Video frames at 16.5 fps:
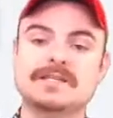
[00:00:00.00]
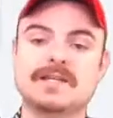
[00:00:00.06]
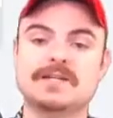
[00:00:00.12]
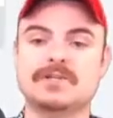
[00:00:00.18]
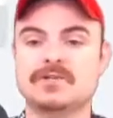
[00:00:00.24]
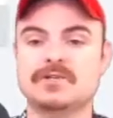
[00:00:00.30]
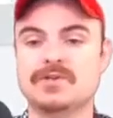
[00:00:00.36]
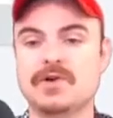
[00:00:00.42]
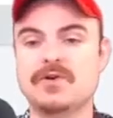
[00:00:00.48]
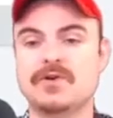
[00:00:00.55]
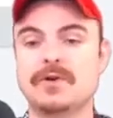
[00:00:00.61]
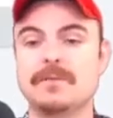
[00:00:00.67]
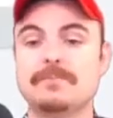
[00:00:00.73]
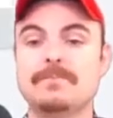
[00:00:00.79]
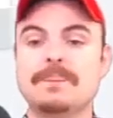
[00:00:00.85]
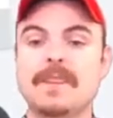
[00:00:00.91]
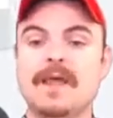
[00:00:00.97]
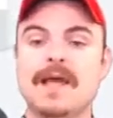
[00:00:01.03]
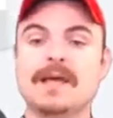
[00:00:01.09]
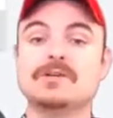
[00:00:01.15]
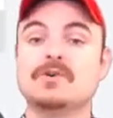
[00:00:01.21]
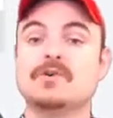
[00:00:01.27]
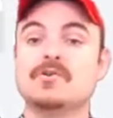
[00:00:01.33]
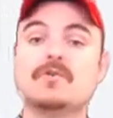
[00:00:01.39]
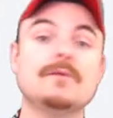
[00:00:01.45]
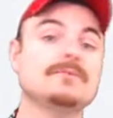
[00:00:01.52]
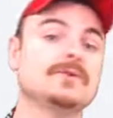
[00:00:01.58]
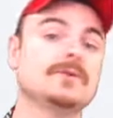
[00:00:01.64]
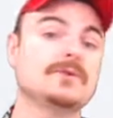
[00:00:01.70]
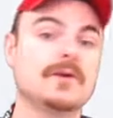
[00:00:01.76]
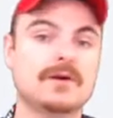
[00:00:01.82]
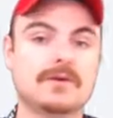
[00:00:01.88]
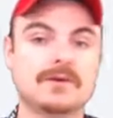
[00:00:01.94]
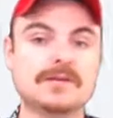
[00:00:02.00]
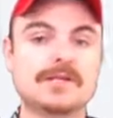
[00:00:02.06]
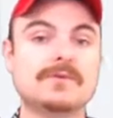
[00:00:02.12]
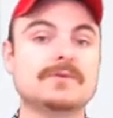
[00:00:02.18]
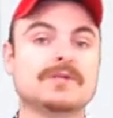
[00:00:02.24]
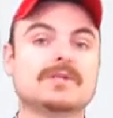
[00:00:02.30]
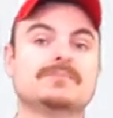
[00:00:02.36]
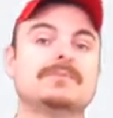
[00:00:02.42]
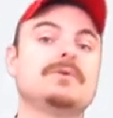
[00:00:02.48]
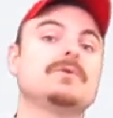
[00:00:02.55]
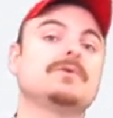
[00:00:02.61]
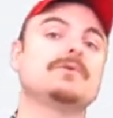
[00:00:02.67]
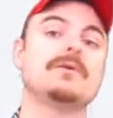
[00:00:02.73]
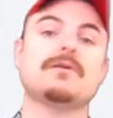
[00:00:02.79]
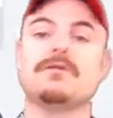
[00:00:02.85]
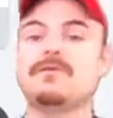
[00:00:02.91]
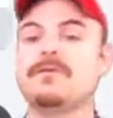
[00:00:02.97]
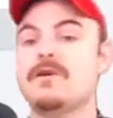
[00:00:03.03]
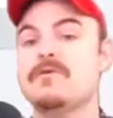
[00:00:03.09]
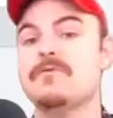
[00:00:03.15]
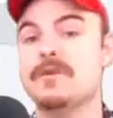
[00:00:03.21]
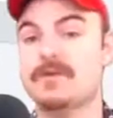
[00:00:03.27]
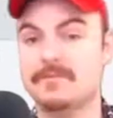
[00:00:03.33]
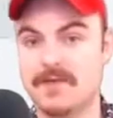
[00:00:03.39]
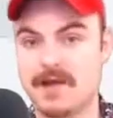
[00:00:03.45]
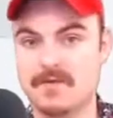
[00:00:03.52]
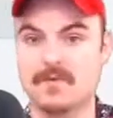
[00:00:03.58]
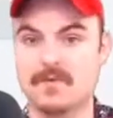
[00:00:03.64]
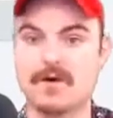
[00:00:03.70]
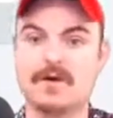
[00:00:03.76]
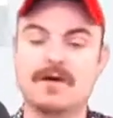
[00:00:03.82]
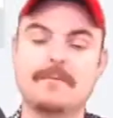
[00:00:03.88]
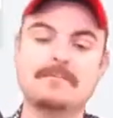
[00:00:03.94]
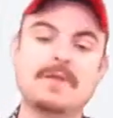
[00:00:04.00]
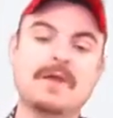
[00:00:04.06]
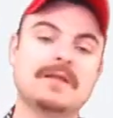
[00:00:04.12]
attention token is a cryptocurrency which is built on the Ethereum network.